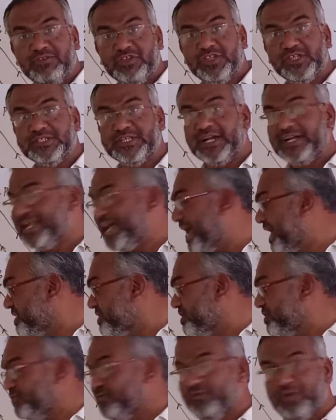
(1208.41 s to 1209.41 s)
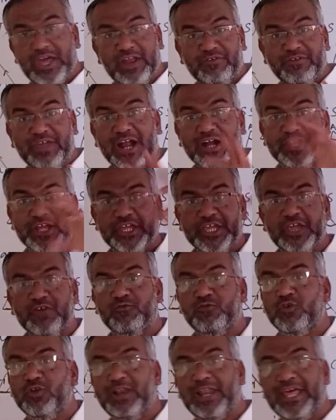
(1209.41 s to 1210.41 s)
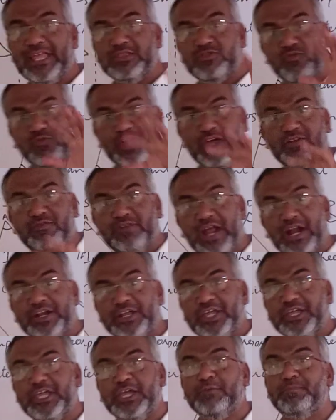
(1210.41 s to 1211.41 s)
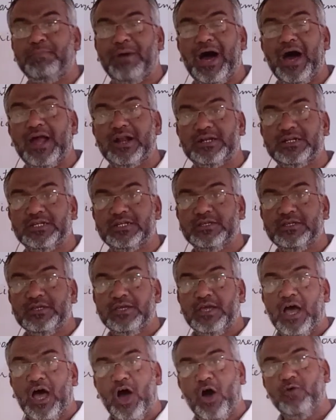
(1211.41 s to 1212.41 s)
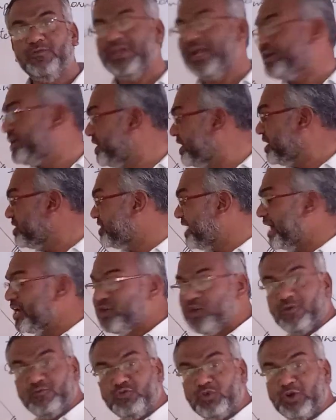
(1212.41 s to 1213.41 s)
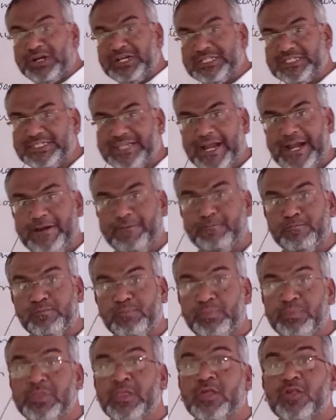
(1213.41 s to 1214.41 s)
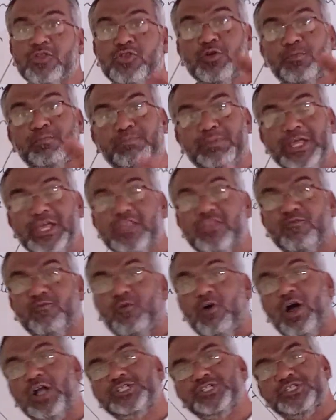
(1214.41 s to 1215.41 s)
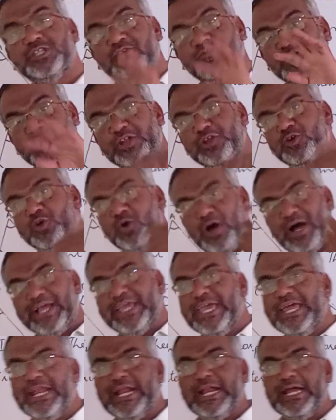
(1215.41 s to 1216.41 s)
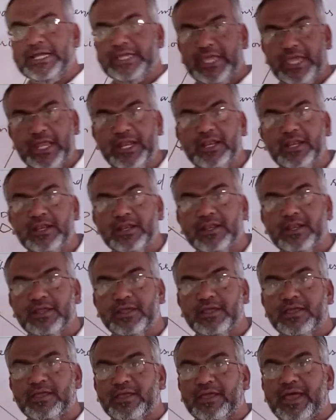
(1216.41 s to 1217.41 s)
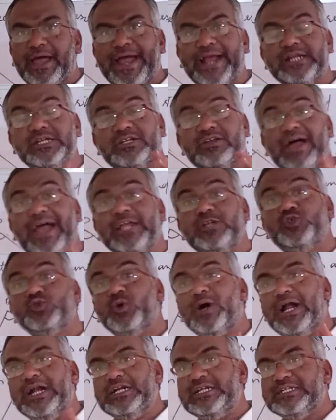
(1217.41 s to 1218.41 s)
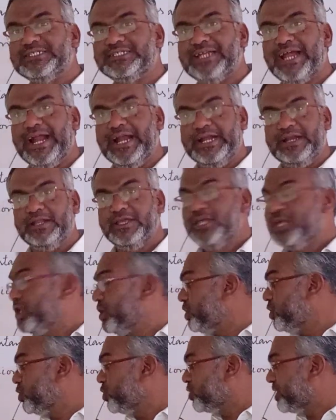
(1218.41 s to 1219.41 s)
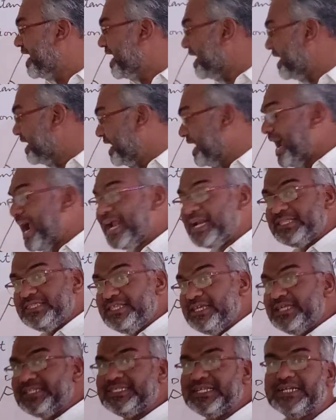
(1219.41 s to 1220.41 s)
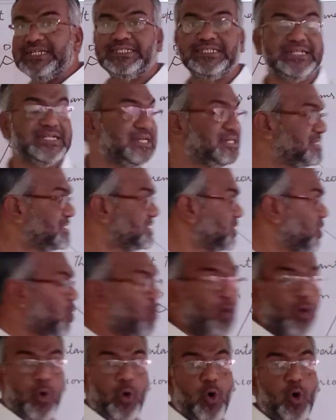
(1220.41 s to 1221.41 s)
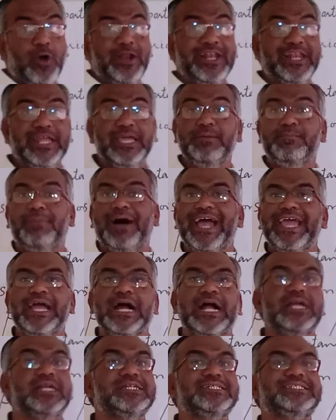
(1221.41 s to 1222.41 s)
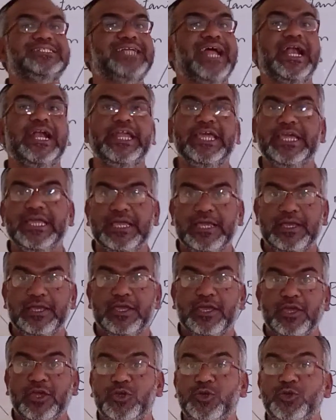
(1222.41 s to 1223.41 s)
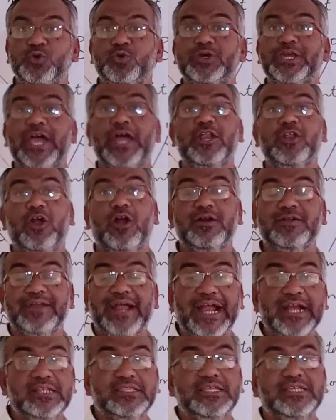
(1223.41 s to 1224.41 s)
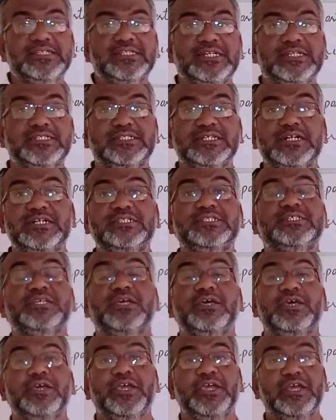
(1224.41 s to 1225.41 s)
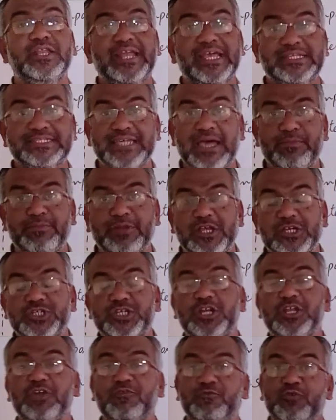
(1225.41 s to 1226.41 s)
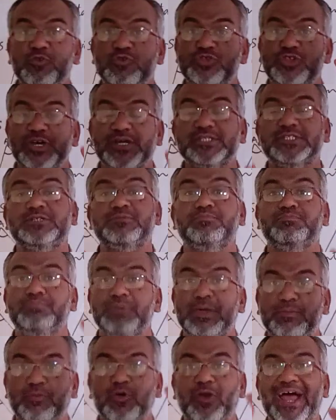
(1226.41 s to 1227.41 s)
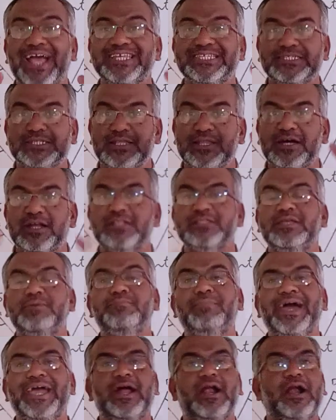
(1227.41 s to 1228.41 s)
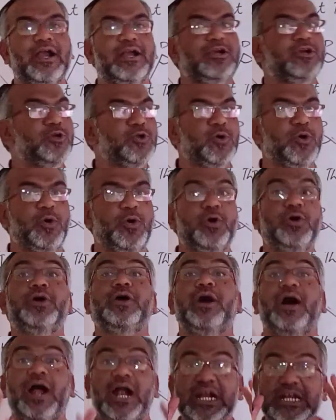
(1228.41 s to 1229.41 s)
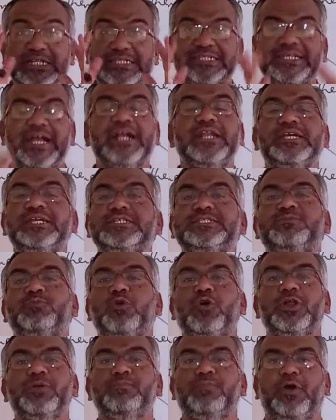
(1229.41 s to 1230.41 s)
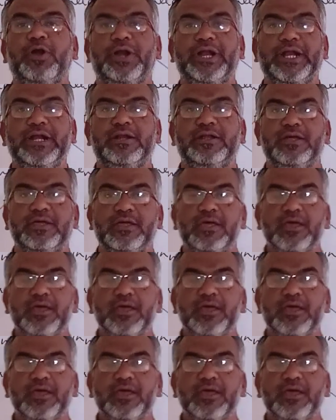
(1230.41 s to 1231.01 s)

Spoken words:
which is attached, where we are taking full length, where we are taking part, how we are taking, that you have to understand. So please watch the video again and again and try to understand. You can write these results only by understanding. You cannot write these results in examination if you just memorize, learn them by heart. No, understanding is more important.